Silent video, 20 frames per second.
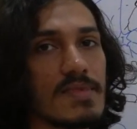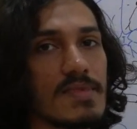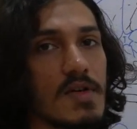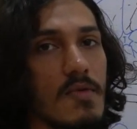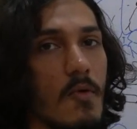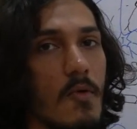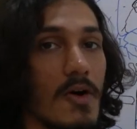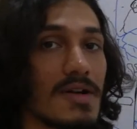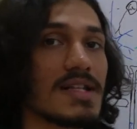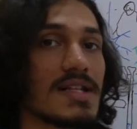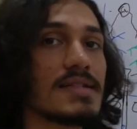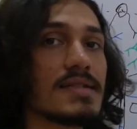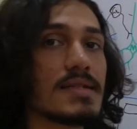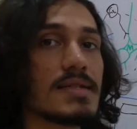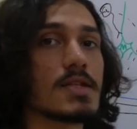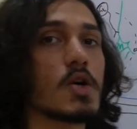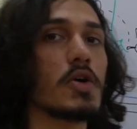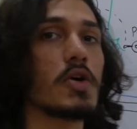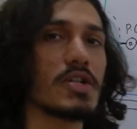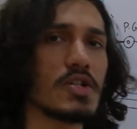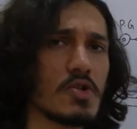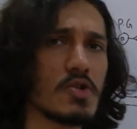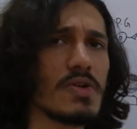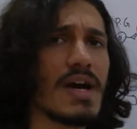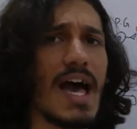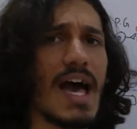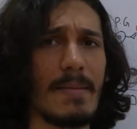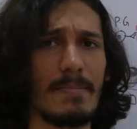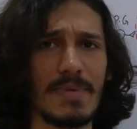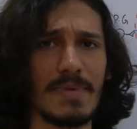So what else is going to
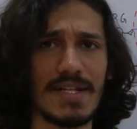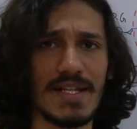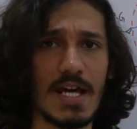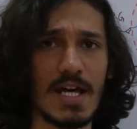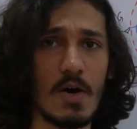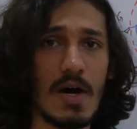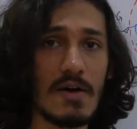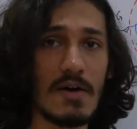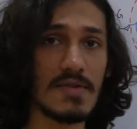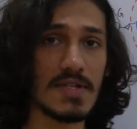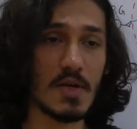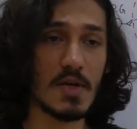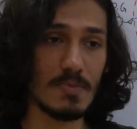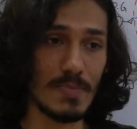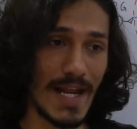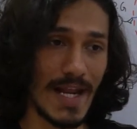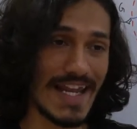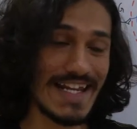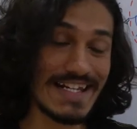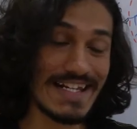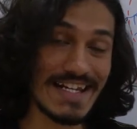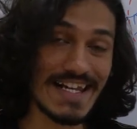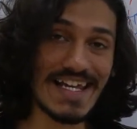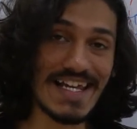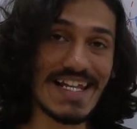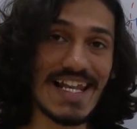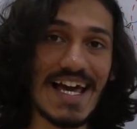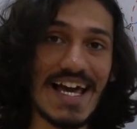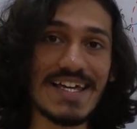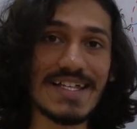happen now? How is your brain
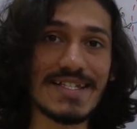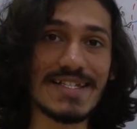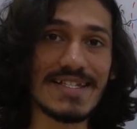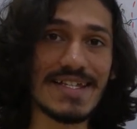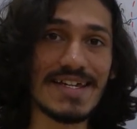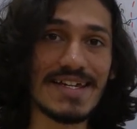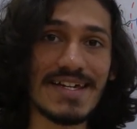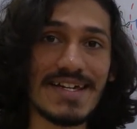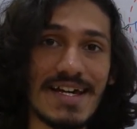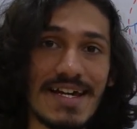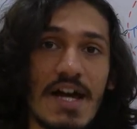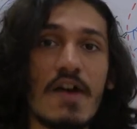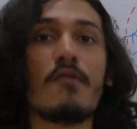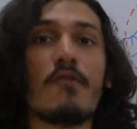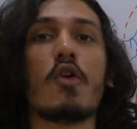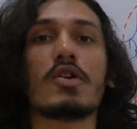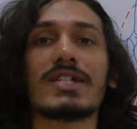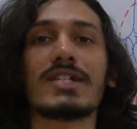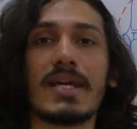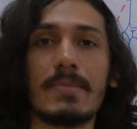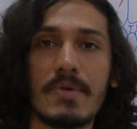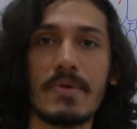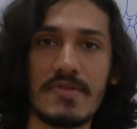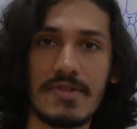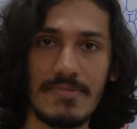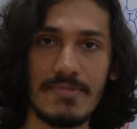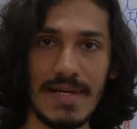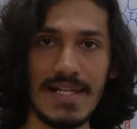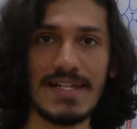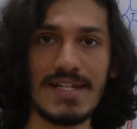realizing what type of
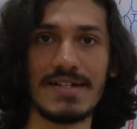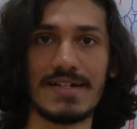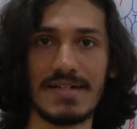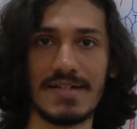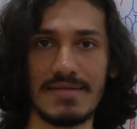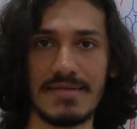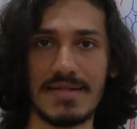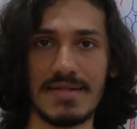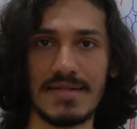smell it is?